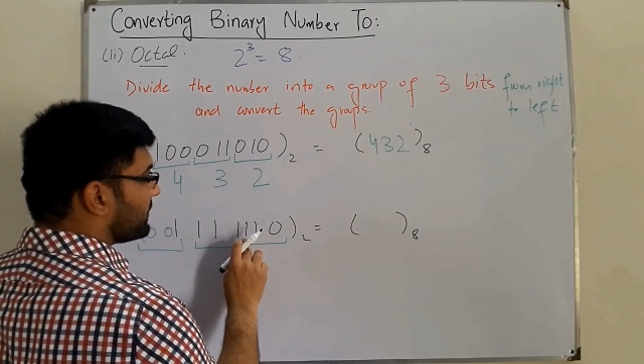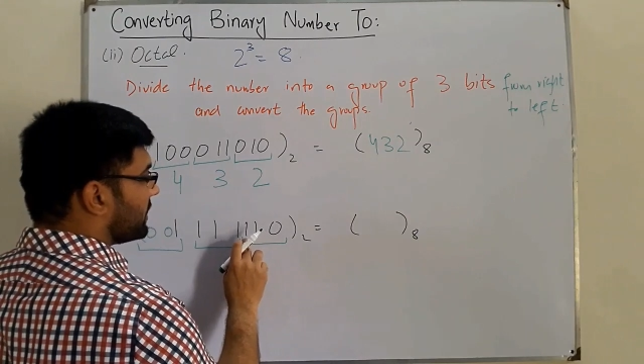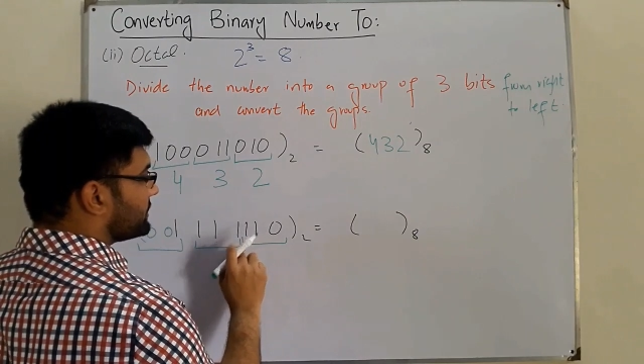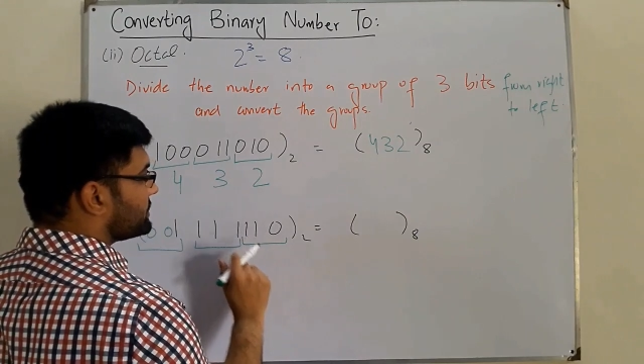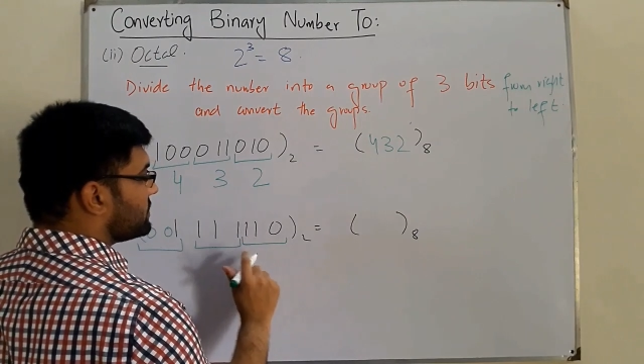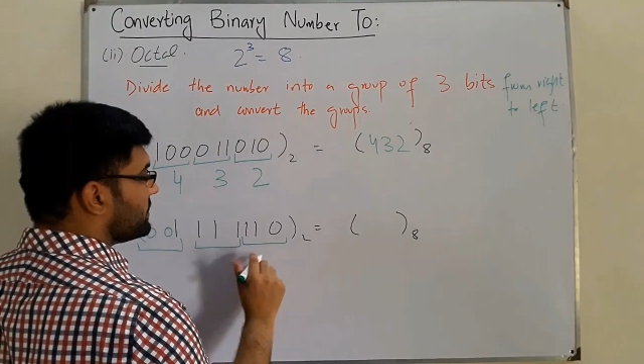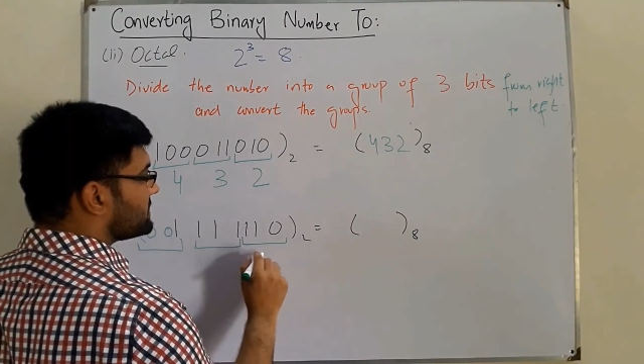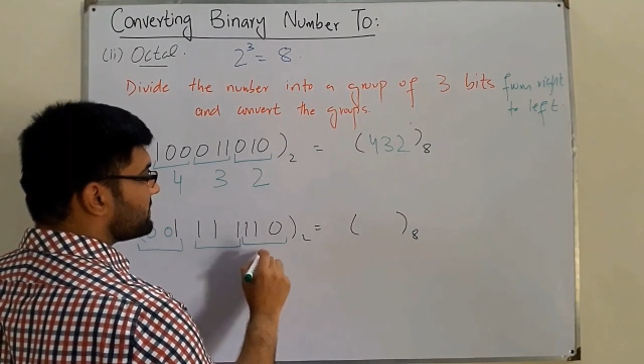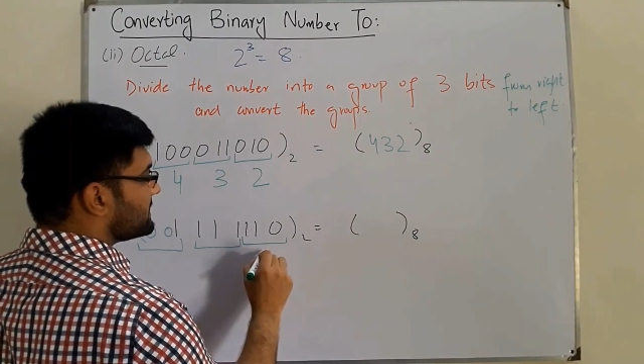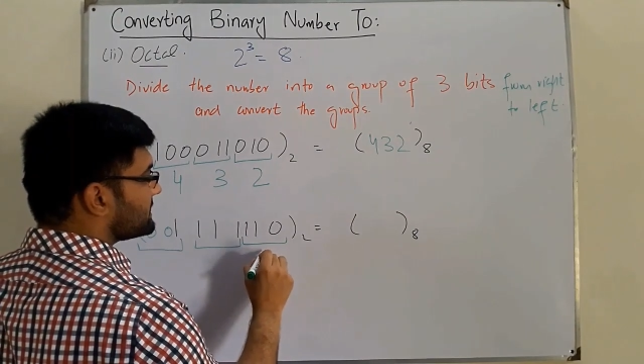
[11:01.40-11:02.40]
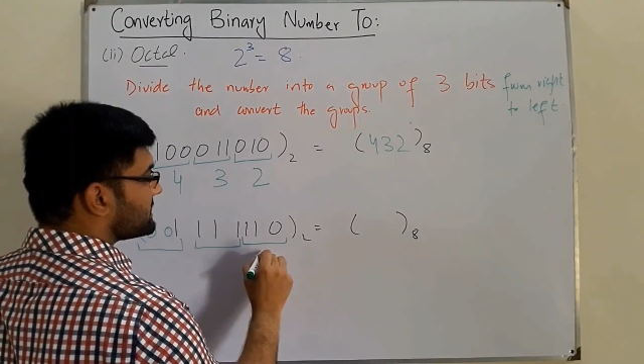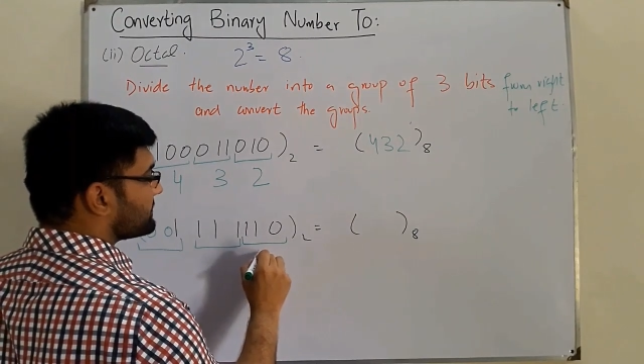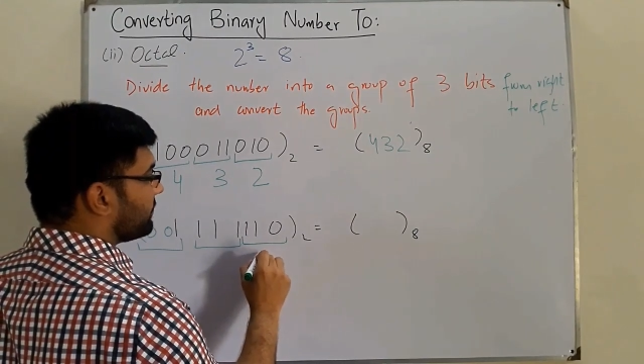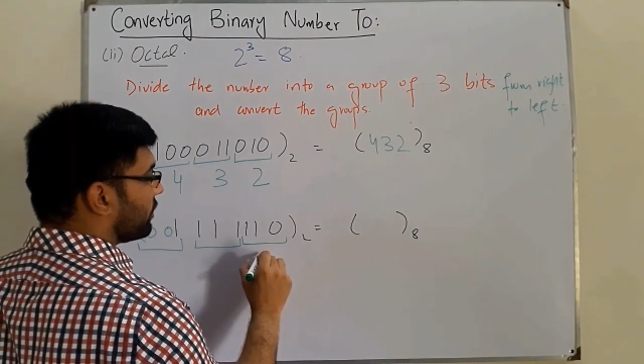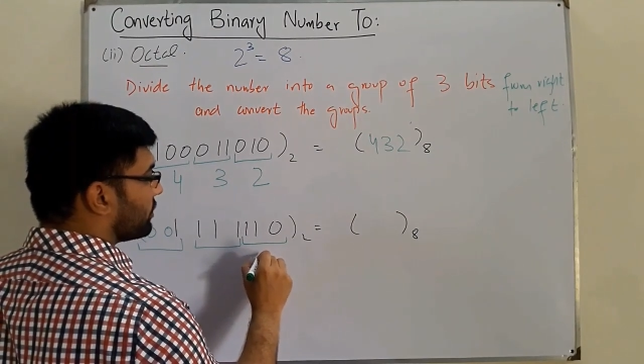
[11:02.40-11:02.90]
to the power two, which means this is
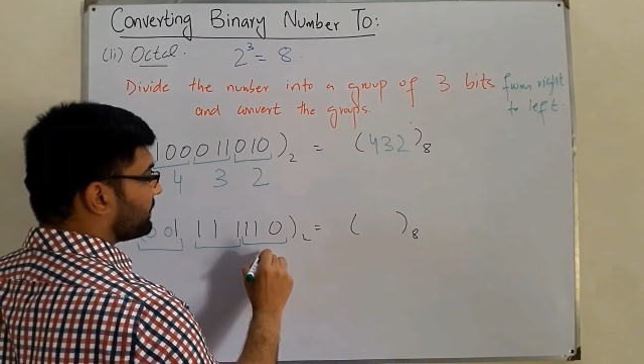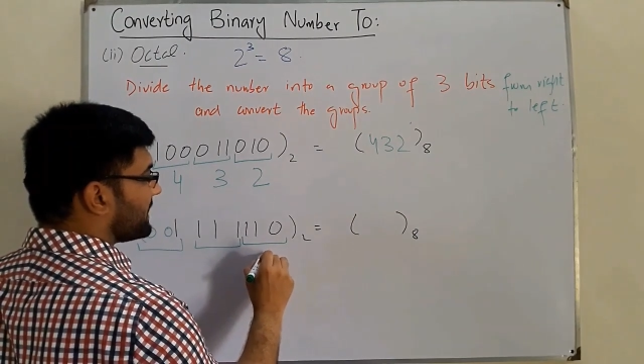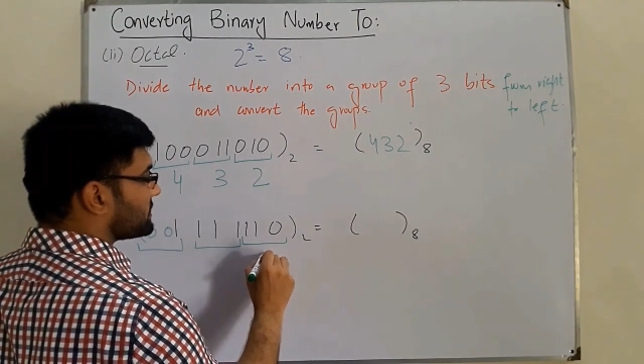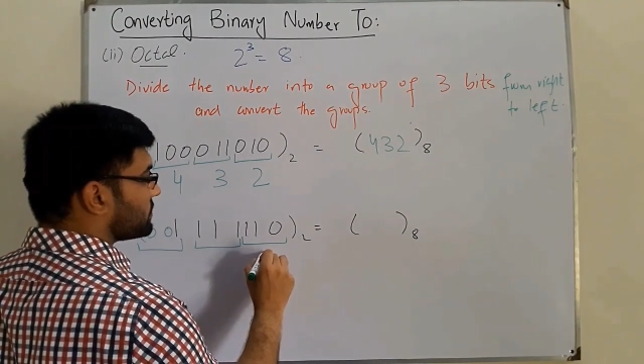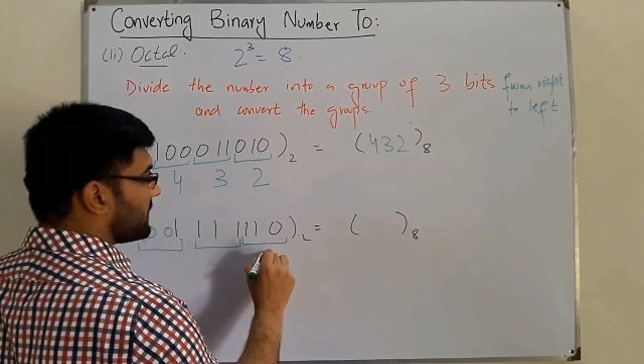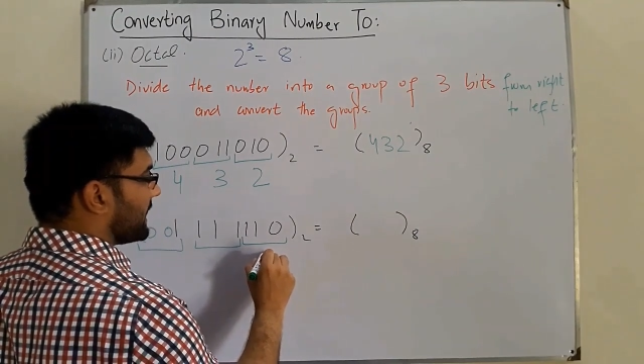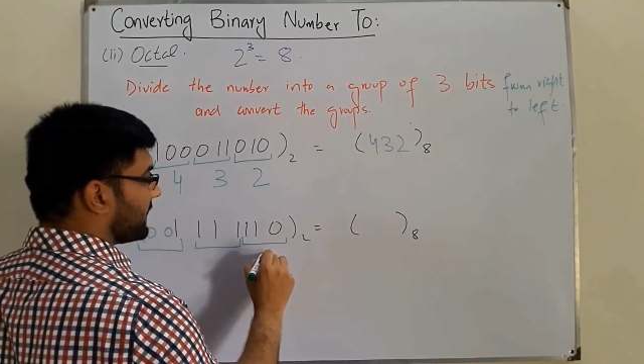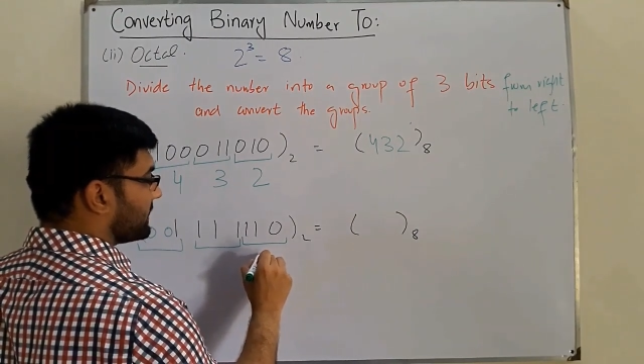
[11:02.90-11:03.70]
four plus one.